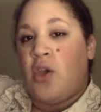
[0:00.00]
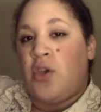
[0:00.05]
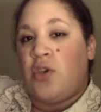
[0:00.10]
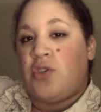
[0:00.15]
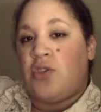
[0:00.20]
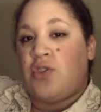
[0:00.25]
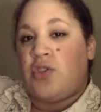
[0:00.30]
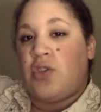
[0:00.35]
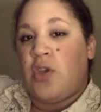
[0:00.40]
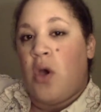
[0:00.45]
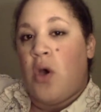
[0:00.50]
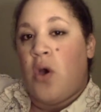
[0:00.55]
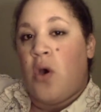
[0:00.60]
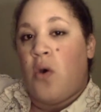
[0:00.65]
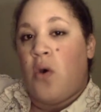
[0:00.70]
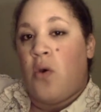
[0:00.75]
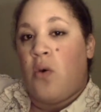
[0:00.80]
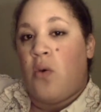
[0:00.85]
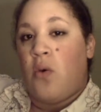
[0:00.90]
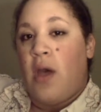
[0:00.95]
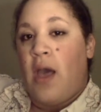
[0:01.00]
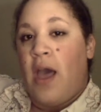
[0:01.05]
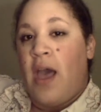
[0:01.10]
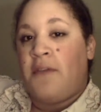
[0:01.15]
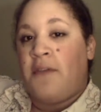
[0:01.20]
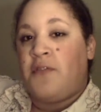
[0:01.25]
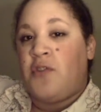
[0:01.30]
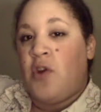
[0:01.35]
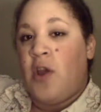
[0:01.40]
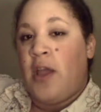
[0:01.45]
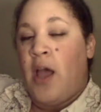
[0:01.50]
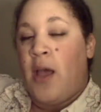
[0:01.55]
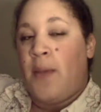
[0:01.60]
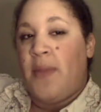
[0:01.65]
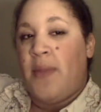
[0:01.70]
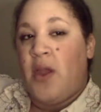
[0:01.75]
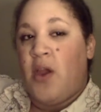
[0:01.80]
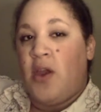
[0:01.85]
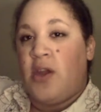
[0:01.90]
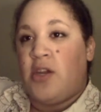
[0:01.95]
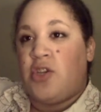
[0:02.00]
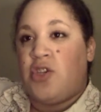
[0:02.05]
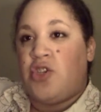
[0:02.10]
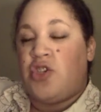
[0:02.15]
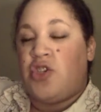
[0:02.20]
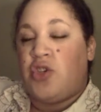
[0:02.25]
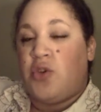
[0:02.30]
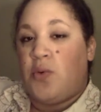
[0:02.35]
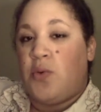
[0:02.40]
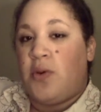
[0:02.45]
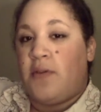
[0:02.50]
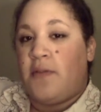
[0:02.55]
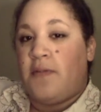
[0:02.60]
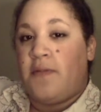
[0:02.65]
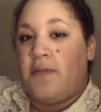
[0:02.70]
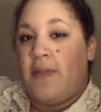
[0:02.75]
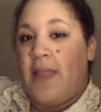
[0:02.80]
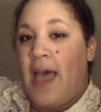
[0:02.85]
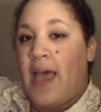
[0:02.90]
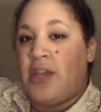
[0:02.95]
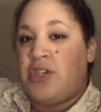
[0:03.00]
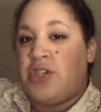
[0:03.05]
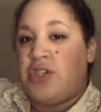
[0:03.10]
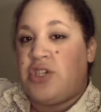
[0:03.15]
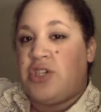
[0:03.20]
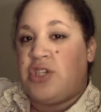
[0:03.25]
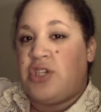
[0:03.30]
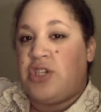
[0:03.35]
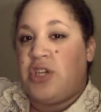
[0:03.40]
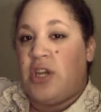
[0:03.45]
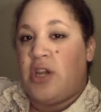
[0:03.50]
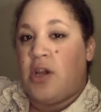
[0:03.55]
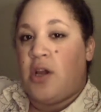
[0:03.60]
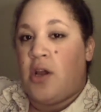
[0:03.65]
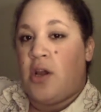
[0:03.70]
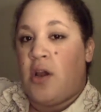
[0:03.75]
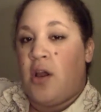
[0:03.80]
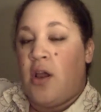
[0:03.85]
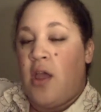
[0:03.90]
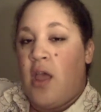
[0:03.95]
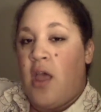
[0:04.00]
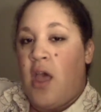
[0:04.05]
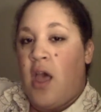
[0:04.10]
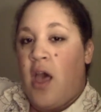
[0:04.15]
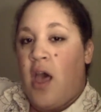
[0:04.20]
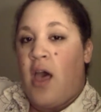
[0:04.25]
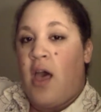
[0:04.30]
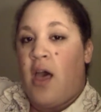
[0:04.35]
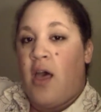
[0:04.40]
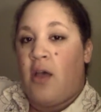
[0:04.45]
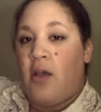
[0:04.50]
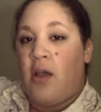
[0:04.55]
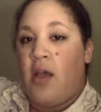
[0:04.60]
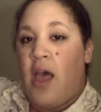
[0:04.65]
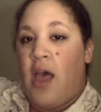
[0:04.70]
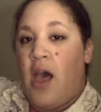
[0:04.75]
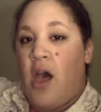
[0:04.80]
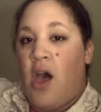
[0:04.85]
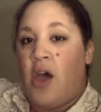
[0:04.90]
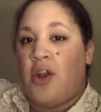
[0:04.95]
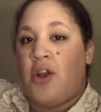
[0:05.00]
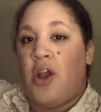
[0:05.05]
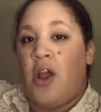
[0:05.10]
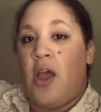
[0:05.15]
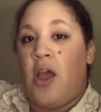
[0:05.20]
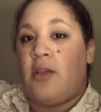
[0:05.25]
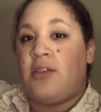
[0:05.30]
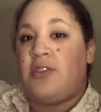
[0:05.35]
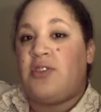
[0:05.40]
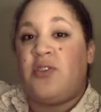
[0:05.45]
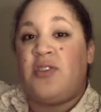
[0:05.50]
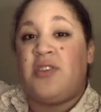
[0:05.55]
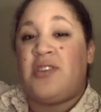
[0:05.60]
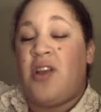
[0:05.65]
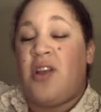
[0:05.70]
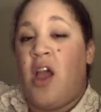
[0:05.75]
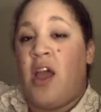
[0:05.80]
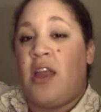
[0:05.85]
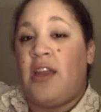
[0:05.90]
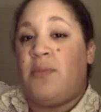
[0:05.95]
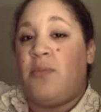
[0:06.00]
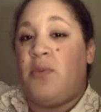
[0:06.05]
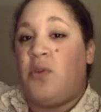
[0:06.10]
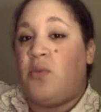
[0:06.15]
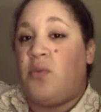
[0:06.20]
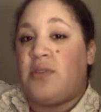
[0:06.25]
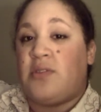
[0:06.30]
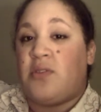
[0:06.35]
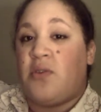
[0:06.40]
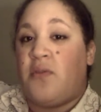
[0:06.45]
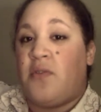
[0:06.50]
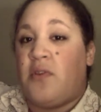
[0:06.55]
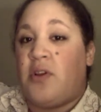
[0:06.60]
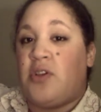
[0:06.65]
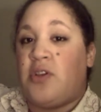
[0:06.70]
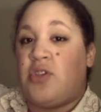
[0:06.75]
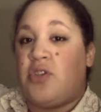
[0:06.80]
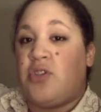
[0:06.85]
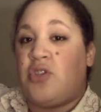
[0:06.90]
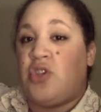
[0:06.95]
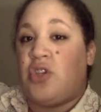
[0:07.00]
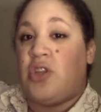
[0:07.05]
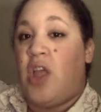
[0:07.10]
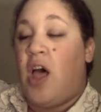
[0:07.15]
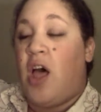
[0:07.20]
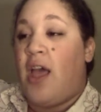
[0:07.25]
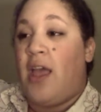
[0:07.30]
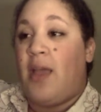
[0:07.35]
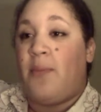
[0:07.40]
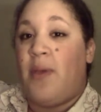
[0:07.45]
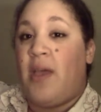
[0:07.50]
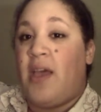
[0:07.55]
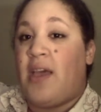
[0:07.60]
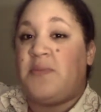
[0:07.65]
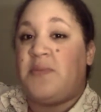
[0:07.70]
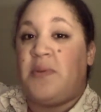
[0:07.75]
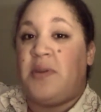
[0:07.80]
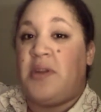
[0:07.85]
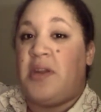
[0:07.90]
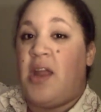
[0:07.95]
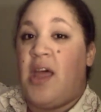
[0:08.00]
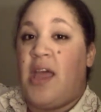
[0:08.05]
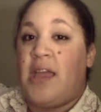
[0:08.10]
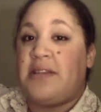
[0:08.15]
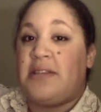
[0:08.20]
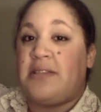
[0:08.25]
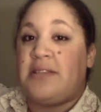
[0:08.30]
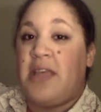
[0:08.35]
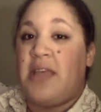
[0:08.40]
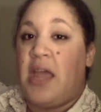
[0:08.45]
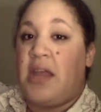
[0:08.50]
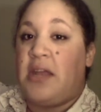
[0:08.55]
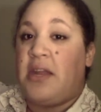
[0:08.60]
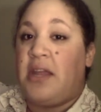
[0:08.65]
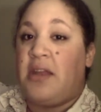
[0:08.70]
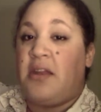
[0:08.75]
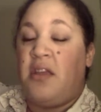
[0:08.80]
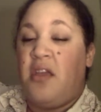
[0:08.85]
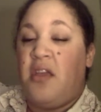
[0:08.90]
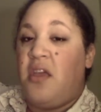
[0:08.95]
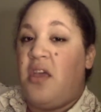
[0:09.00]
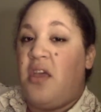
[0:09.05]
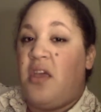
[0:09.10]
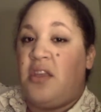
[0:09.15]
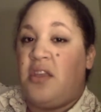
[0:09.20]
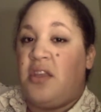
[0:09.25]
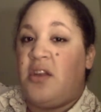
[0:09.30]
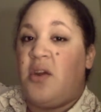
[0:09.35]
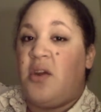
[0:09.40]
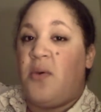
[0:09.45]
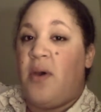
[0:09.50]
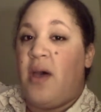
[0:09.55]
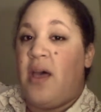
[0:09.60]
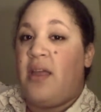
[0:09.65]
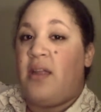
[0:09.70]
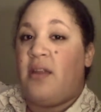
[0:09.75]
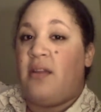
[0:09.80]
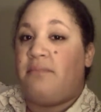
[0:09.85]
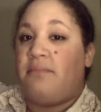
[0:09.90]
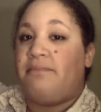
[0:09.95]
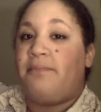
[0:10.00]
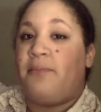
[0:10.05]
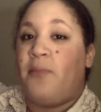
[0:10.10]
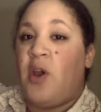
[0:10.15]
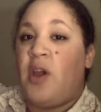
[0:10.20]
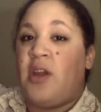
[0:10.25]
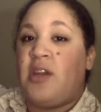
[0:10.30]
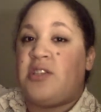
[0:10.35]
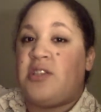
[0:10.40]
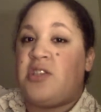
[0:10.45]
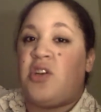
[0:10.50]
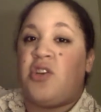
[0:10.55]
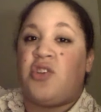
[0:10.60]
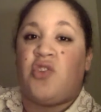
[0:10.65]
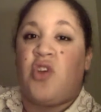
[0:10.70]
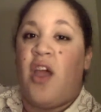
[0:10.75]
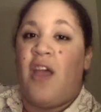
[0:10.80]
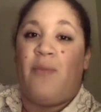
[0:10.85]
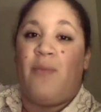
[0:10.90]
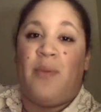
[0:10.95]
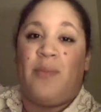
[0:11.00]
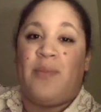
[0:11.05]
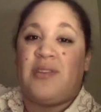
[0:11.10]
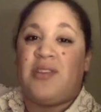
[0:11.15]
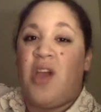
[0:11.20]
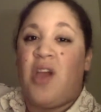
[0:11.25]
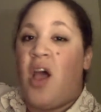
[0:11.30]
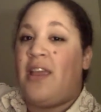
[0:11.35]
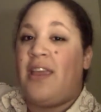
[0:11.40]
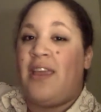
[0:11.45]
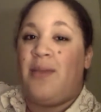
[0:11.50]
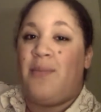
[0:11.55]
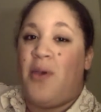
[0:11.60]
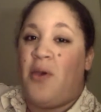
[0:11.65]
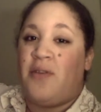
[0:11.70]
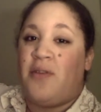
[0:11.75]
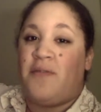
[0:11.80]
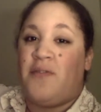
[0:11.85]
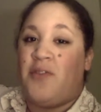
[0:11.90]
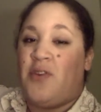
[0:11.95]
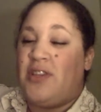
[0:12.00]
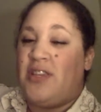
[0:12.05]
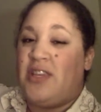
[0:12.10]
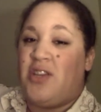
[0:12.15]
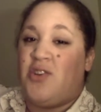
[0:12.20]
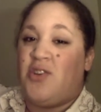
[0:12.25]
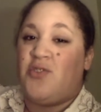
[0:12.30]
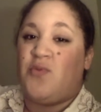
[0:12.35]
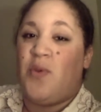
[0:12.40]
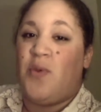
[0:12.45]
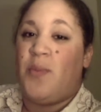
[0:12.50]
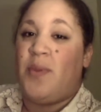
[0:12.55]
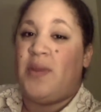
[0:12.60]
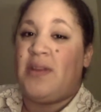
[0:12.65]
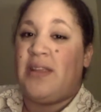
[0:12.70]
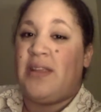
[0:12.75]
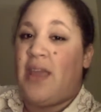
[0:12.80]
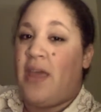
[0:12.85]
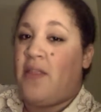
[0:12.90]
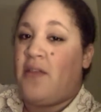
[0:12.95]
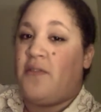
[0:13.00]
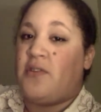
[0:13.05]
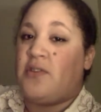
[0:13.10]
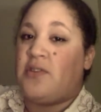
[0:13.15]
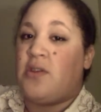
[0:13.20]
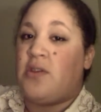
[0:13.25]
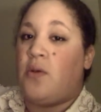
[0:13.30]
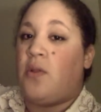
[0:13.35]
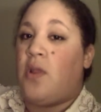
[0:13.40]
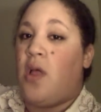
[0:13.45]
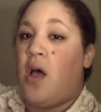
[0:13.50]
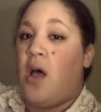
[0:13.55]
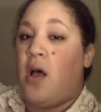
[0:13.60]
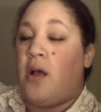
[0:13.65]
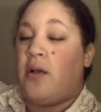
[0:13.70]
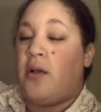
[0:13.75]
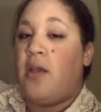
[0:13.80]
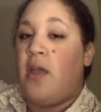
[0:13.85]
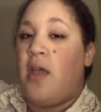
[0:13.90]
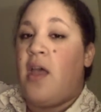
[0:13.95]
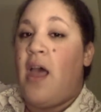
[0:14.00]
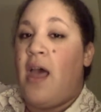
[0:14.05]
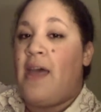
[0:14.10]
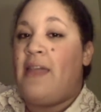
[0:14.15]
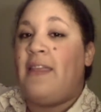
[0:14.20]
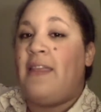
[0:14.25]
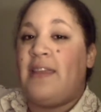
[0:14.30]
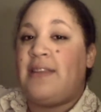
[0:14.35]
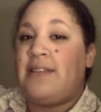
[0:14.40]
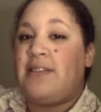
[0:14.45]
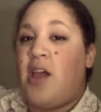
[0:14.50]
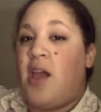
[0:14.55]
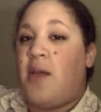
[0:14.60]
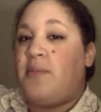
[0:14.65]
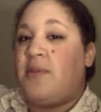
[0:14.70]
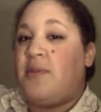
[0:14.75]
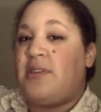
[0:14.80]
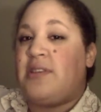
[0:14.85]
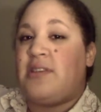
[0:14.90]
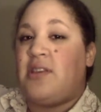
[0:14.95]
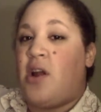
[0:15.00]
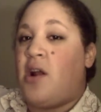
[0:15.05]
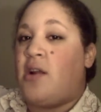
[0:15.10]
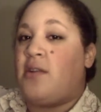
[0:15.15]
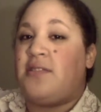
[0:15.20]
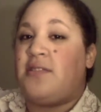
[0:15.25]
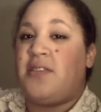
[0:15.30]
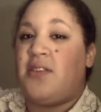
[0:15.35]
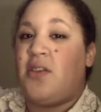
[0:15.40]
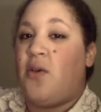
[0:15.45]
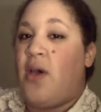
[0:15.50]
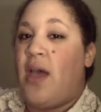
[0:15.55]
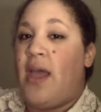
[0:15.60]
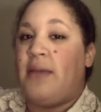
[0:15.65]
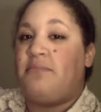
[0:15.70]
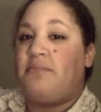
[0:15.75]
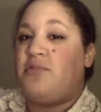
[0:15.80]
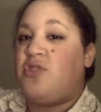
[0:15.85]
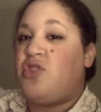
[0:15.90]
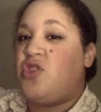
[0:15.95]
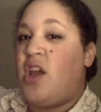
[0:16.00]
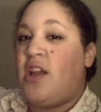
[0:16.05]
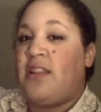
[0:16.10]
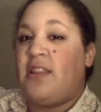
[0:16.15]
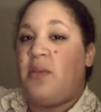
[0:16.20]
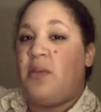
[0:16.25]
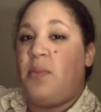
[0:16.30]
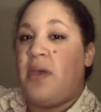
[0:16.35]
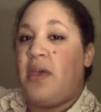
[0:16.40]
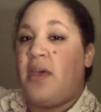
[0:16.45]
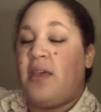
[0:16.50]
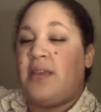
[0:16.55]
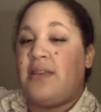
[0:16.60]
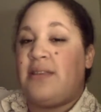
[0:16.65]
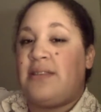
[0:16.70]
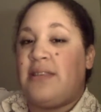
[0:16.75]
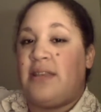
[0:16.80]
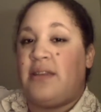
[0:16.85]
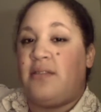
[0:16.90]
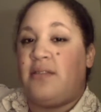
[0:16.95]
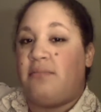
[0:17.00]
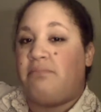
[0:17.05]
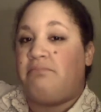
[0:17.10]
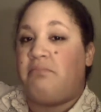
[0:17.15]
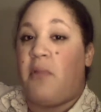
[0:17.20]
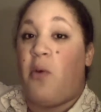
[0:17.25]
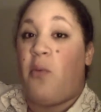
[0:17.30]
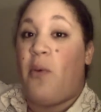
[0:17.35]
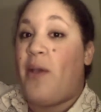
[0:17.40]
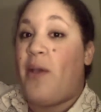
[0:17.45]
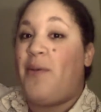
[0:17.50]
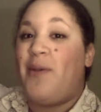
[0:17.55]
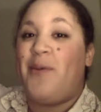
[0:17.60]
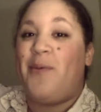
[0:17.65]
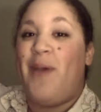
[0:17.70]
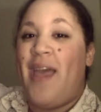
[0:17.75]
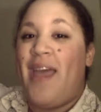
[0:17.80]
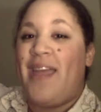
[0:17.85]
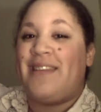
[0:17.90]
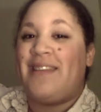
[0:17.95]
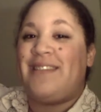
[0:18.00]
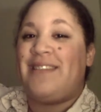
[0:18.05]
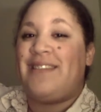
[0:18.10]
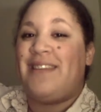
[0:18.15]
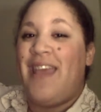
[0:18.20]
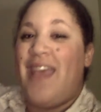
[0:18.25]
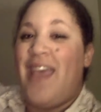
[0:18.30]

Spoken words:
so after I got married in June of last year, as soon as our honeymoon was over in July, my husband and I decided, you know what? We're going to start trying. We've been talking about it for years. We've been together for so long. I think it's time to start. So I checked the pills and away we went.